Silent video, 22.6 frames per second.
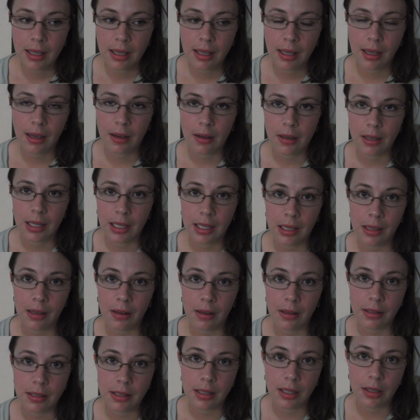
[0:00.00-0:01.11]
it can
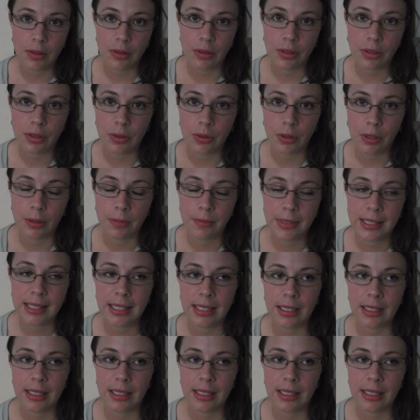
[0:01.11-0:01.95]
cause thunderstorms